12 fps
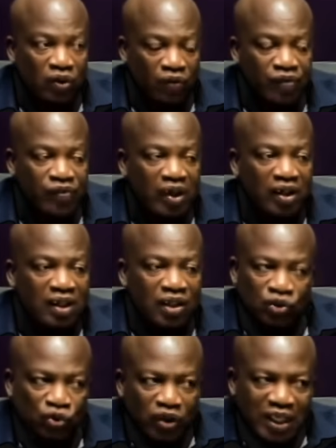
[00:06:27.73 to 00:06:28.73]
the 5th day.
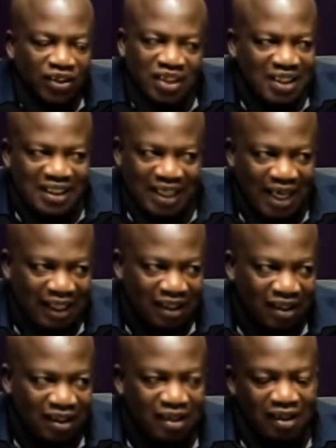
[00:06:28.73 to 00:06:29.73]
To do that is a sign.
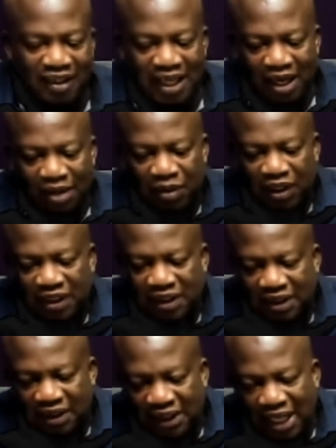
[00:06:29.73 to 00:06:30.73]
Now
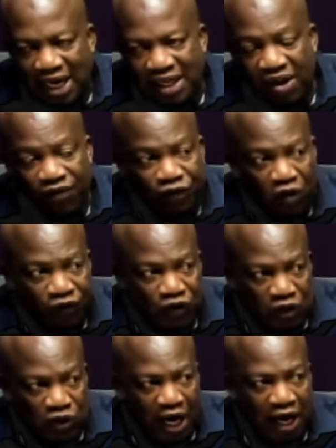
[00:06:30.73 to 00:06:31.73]
tell them 4th
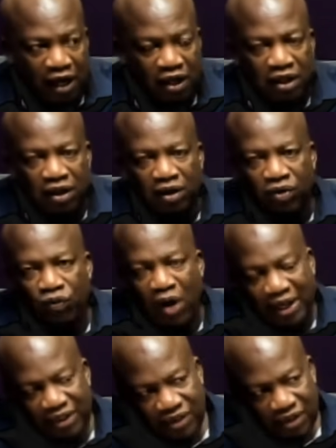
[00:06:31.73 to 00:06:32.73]
day now.
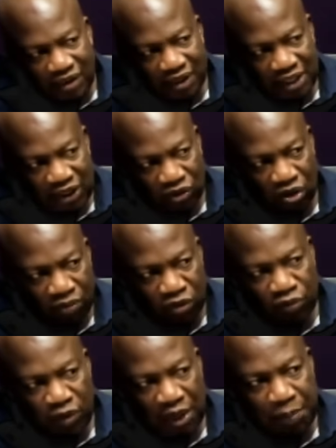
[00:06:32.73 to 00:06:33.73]
One region or
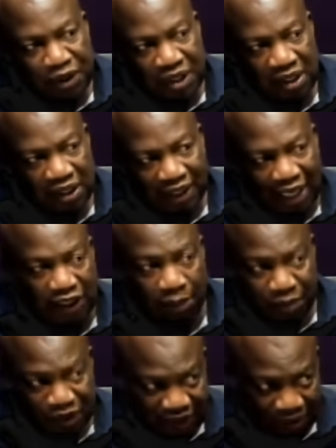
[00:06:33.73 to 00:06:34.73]
move between cut
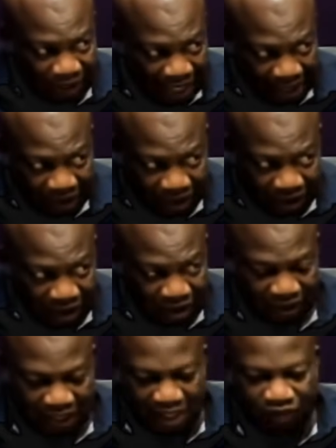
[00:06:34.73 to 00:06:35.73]
and piece semi.
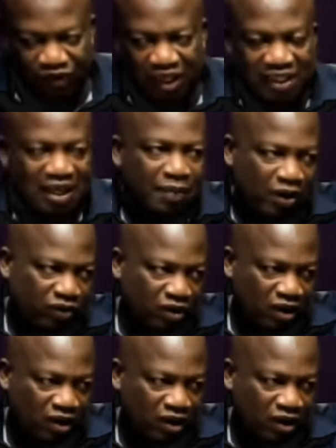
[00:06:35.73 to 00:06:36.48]
Say any figures na mano.